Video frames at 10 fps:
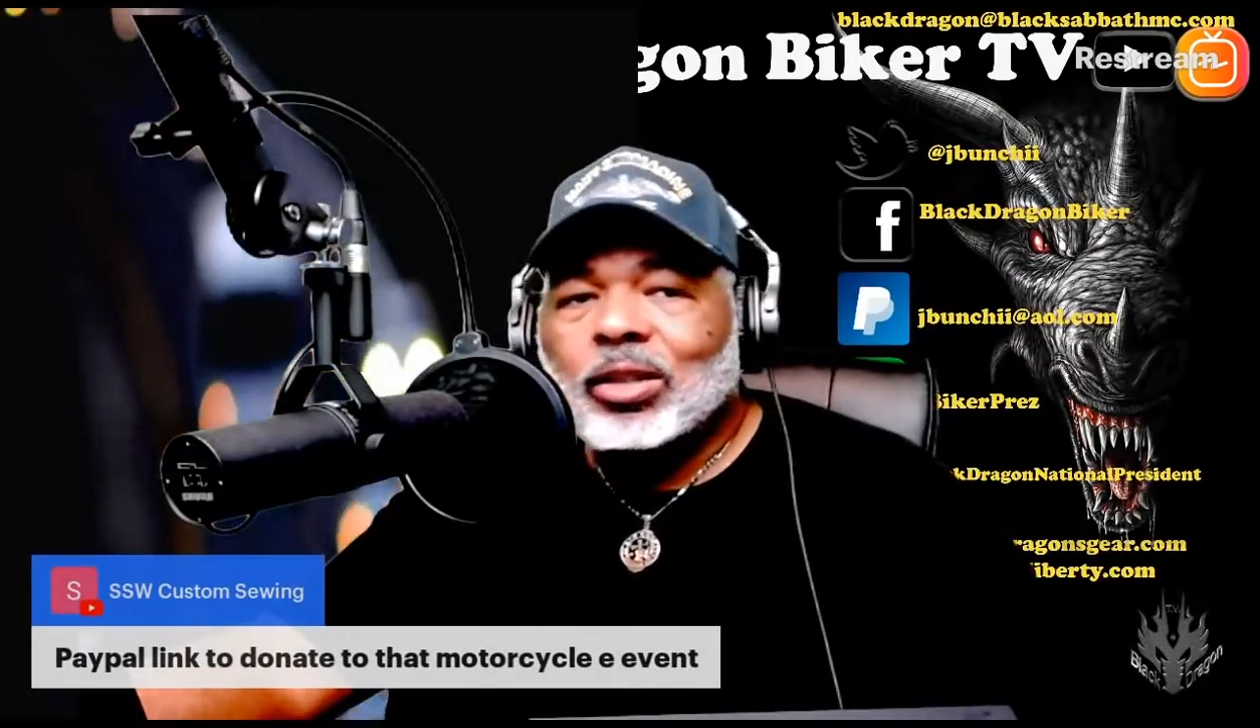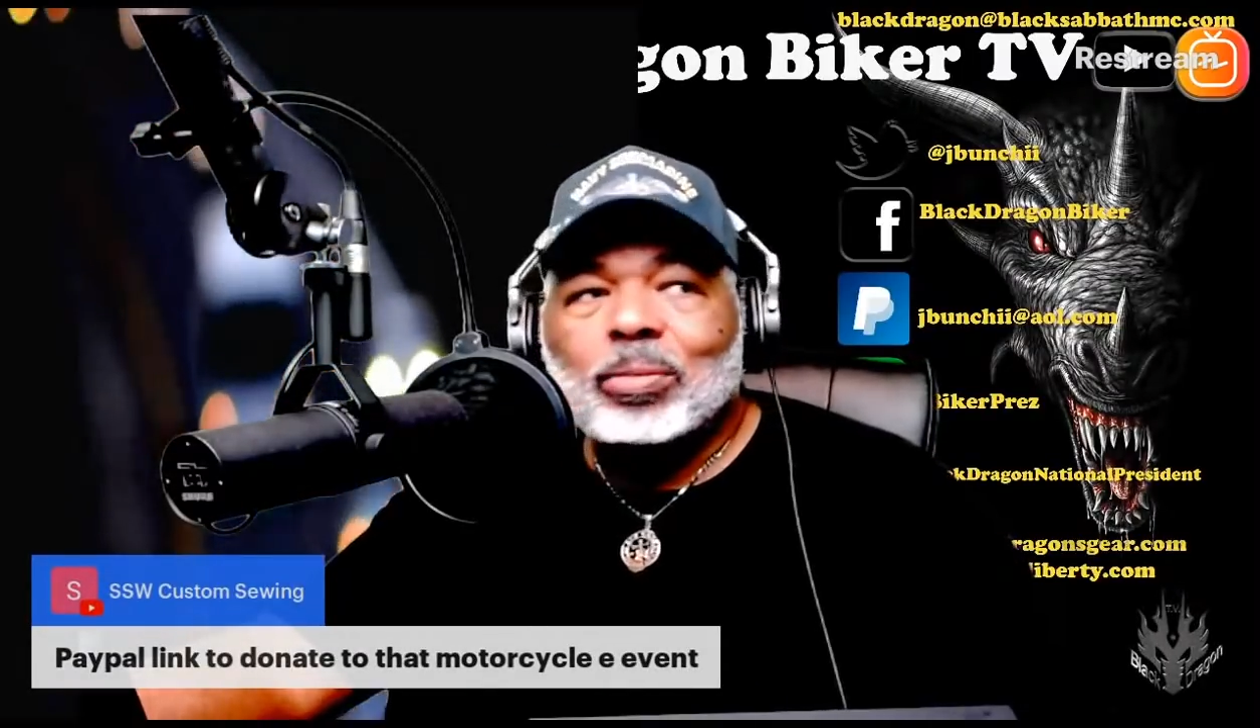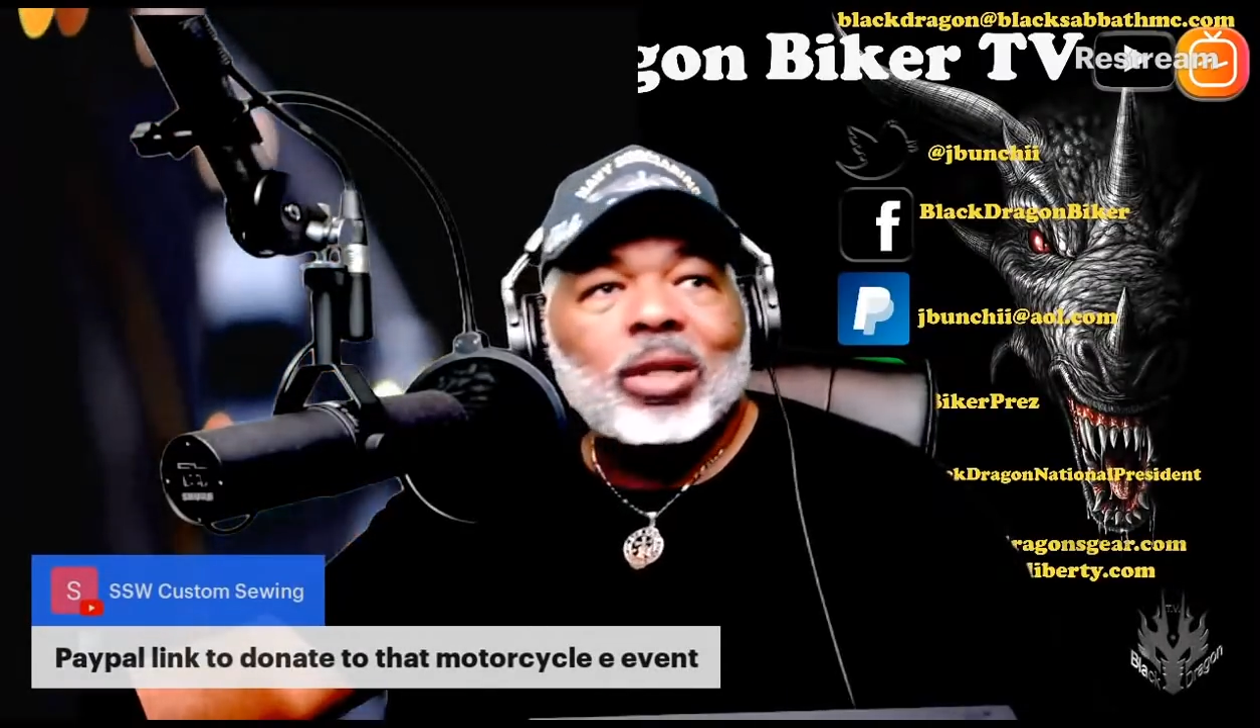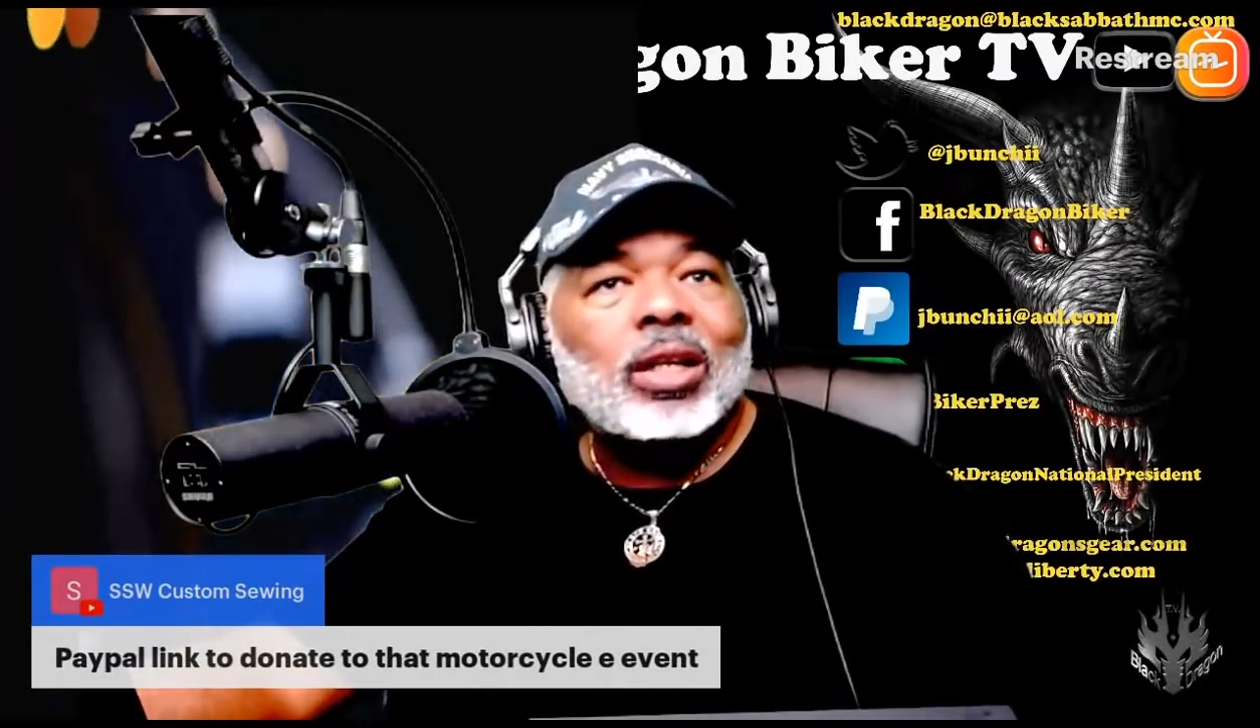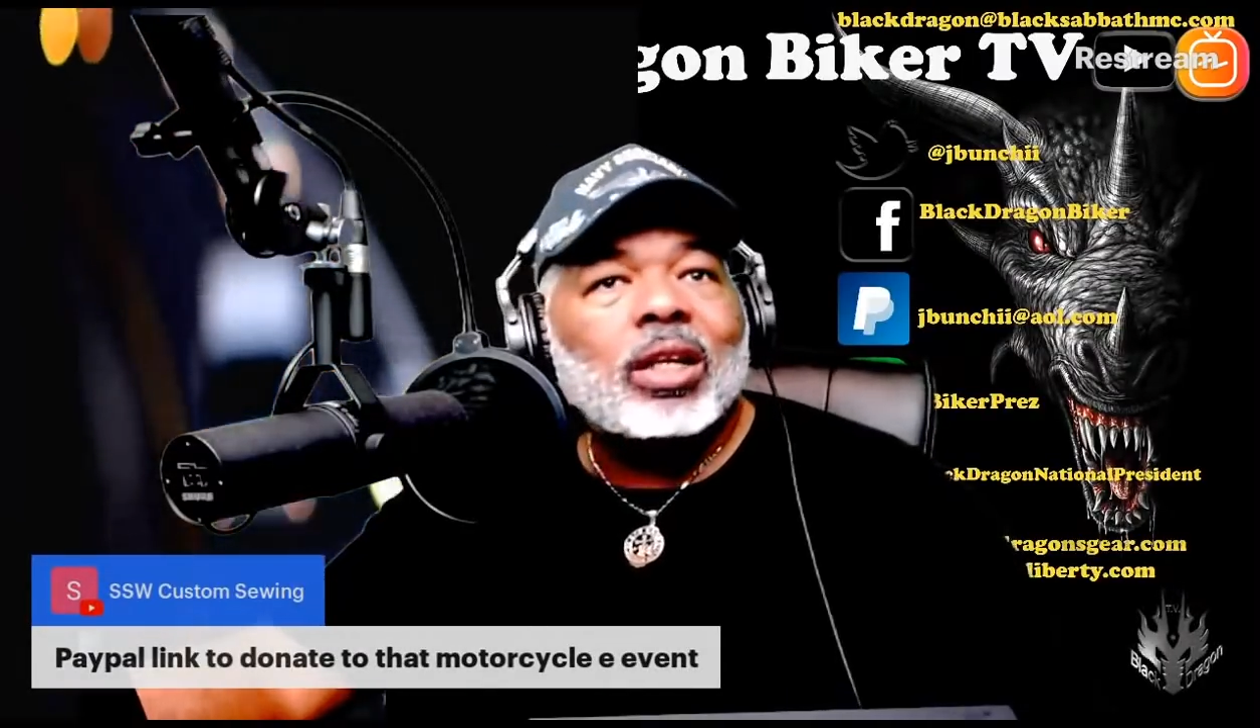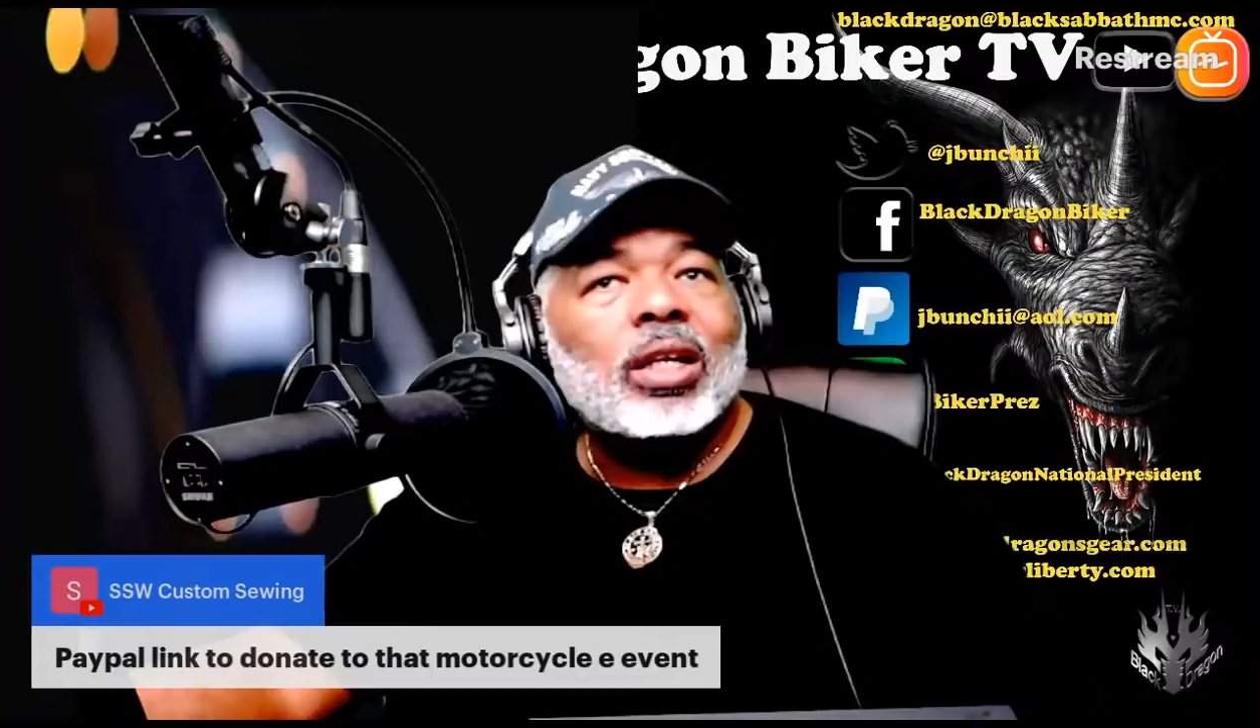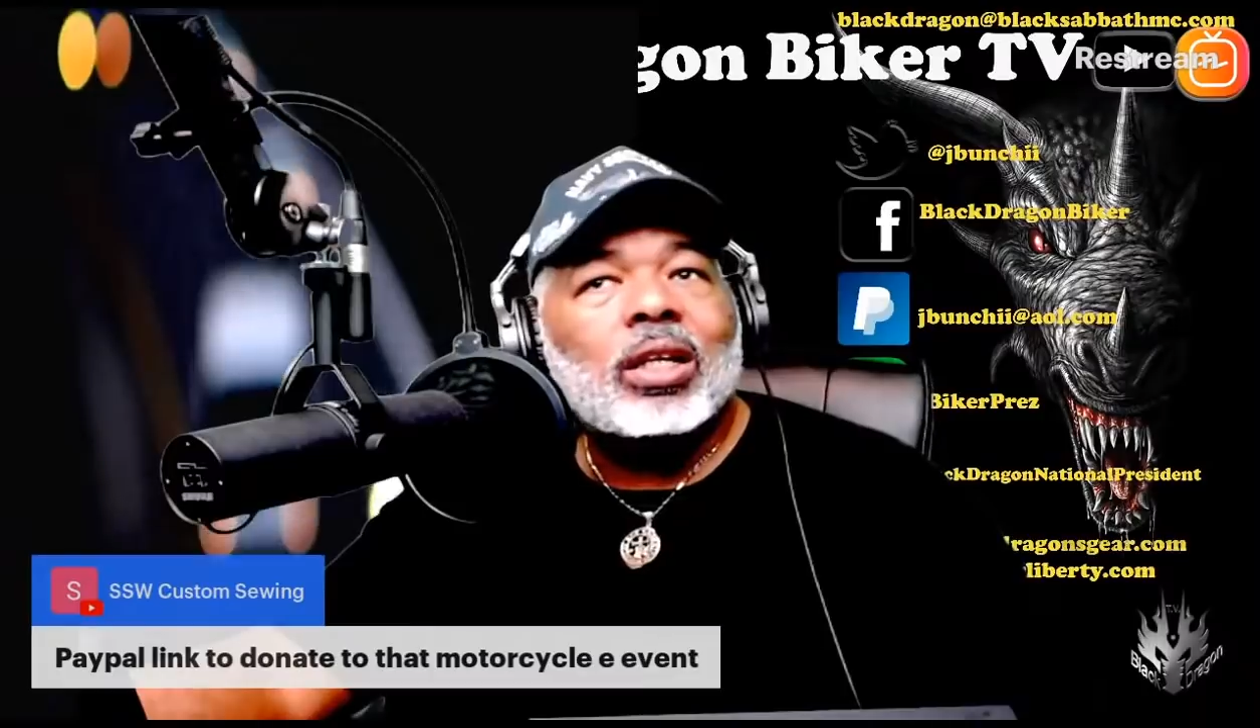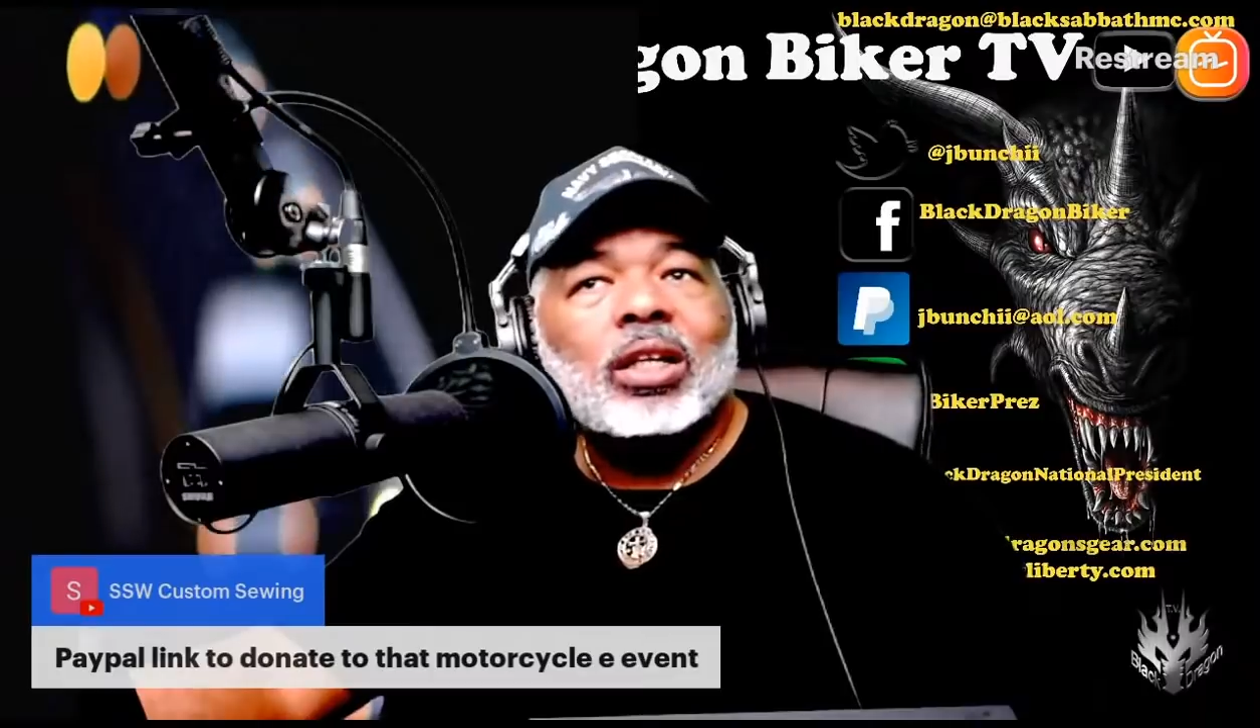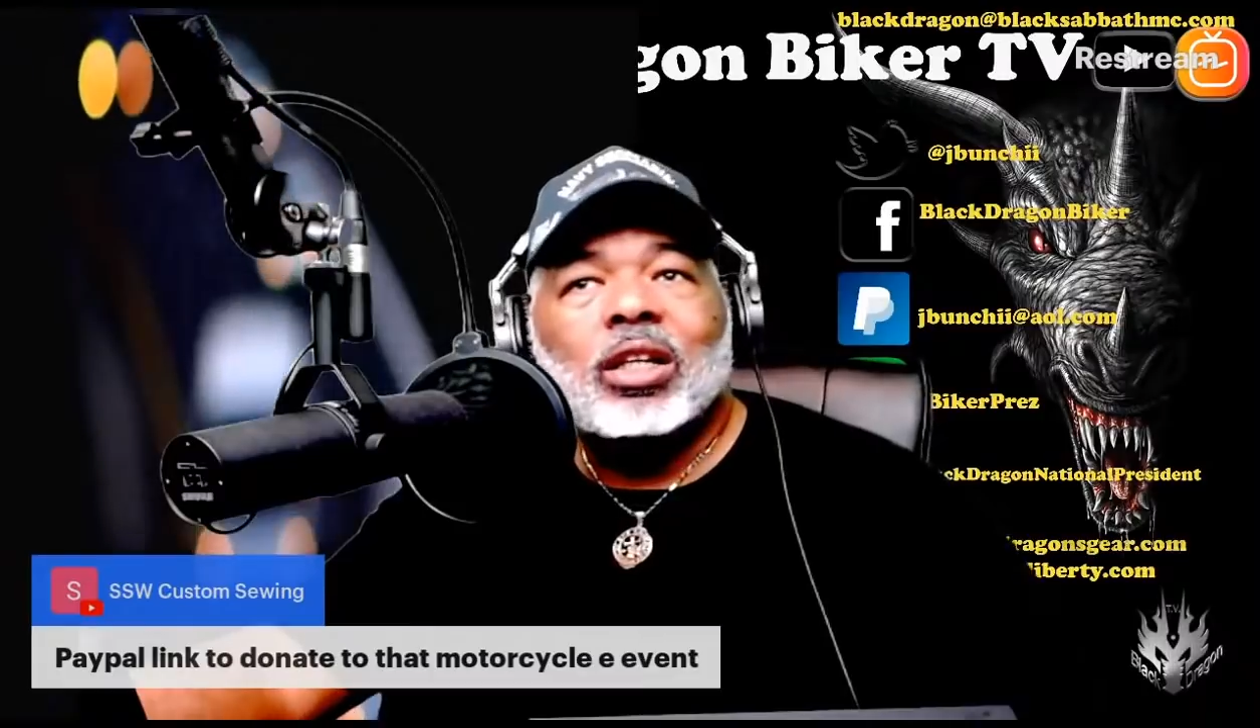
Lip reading: to me